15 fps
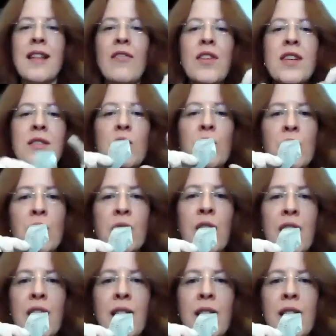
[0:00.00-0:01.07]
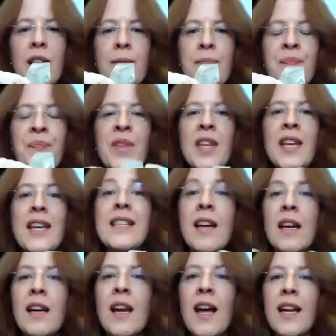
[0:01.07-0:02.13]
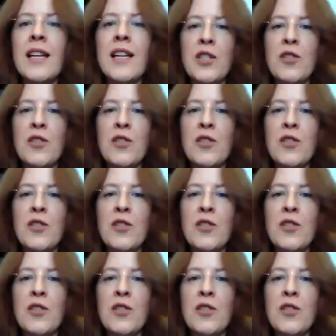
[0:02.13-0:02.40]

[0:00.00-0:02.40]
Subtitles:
Now, this sort of thing is unlikely